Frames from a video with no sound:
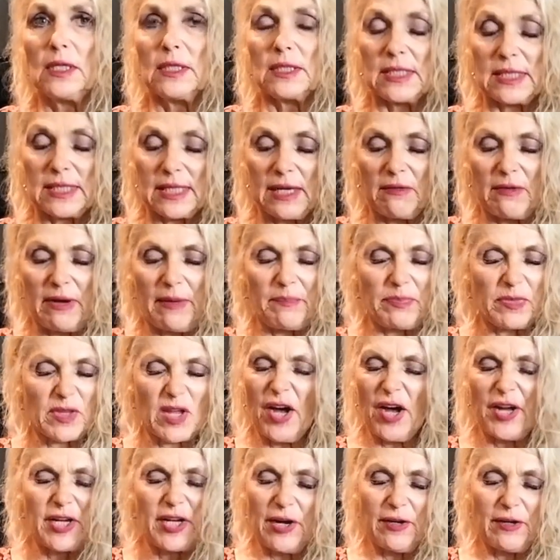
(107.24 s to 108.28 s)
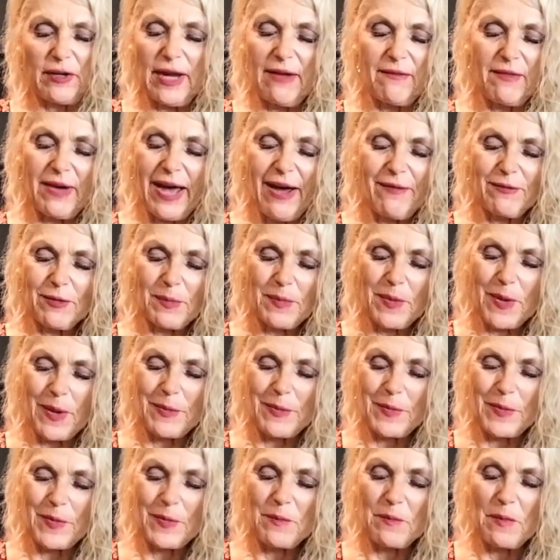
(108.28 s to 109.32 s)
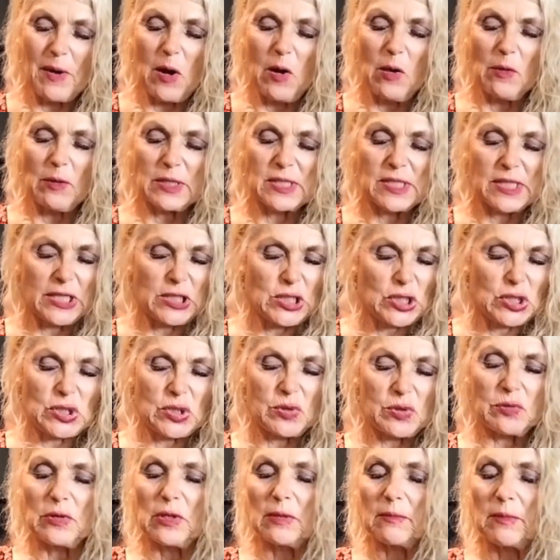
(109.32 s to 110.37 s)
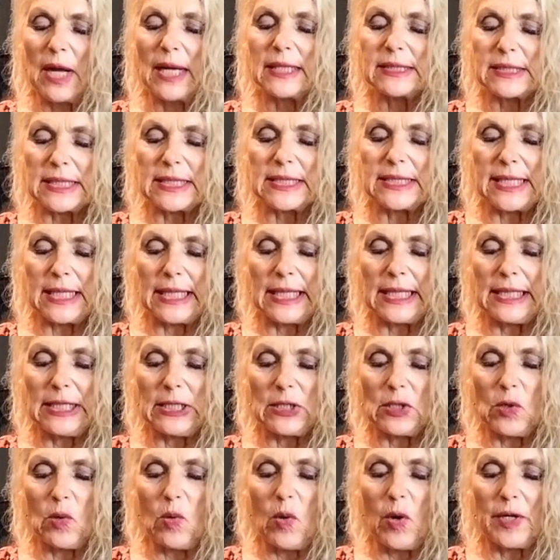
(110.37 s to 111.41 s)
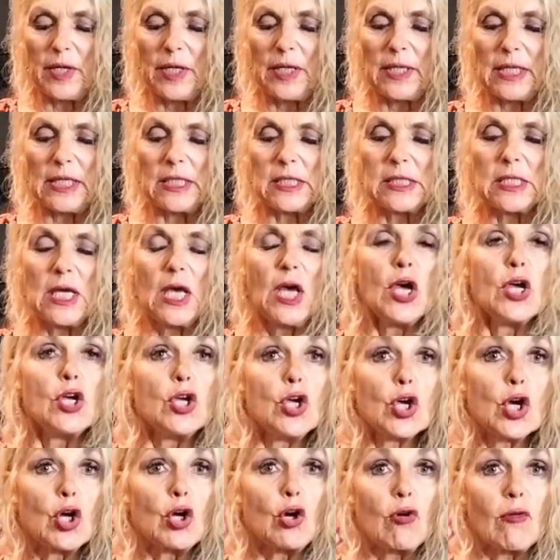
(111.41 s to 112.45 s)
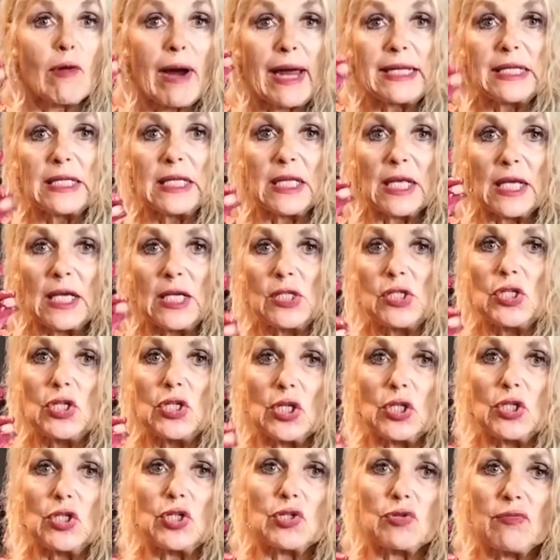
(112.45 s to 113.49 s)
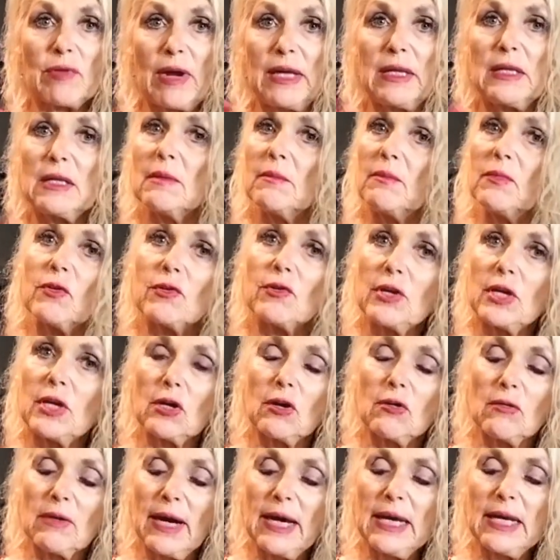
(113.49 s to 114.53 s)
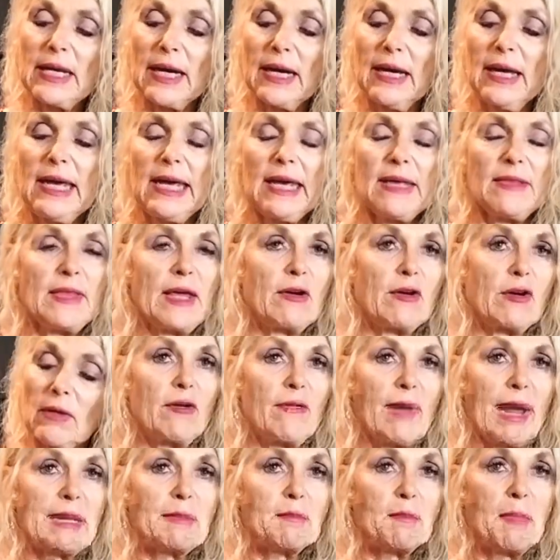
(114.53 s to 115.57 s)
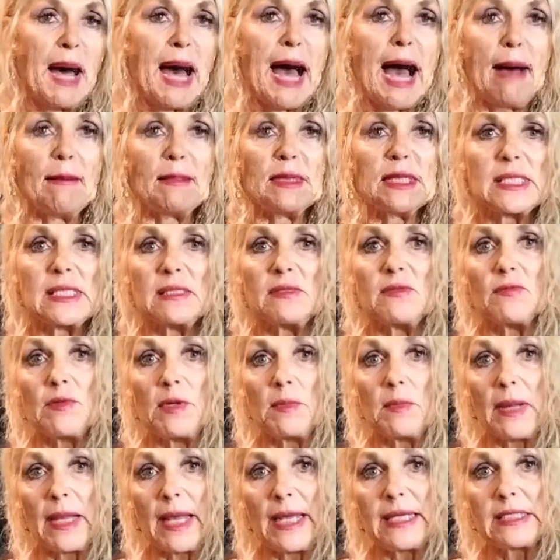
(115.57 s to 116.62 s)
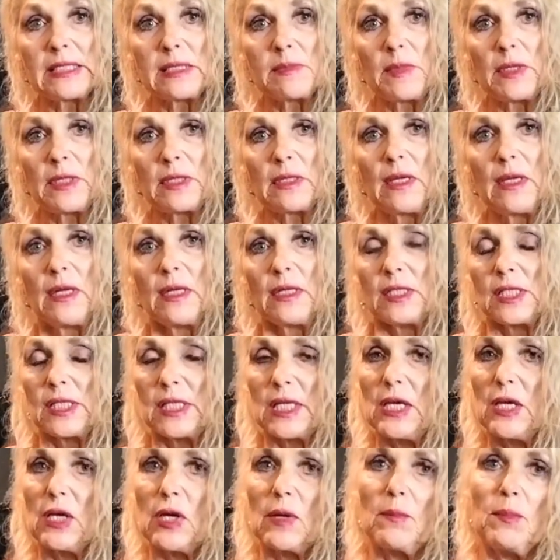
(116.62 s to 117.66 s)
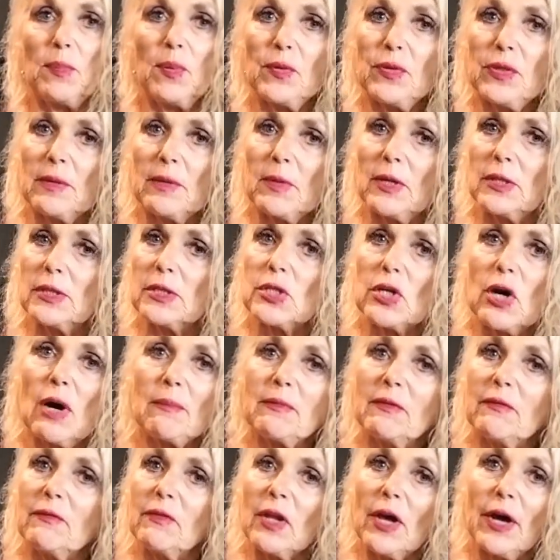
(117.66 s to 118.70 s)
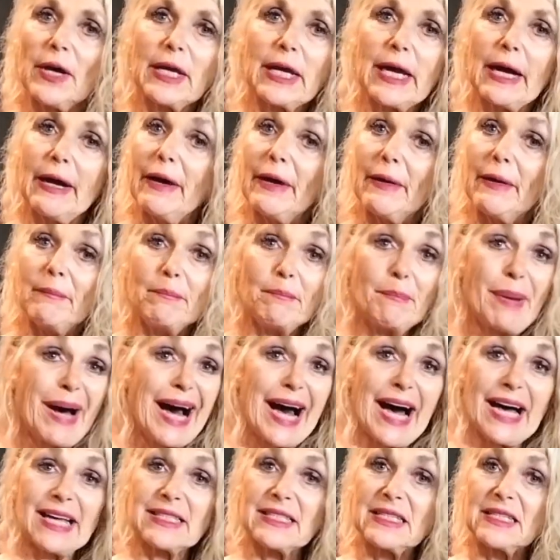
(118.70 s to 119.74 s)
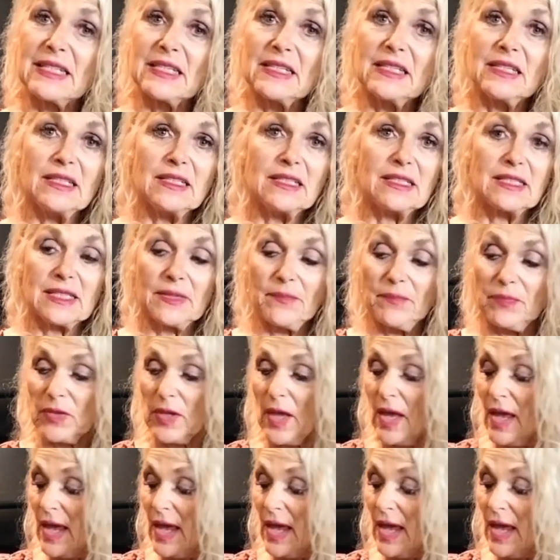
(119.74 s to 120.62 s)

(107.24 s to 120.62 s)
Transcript: So I don't ever have a problem with mould, because I just do them, as I said, in little quantities. You can grate these, you can shred them through your grater. They're a great parmesan replacement, so you can put them on top of like pastas and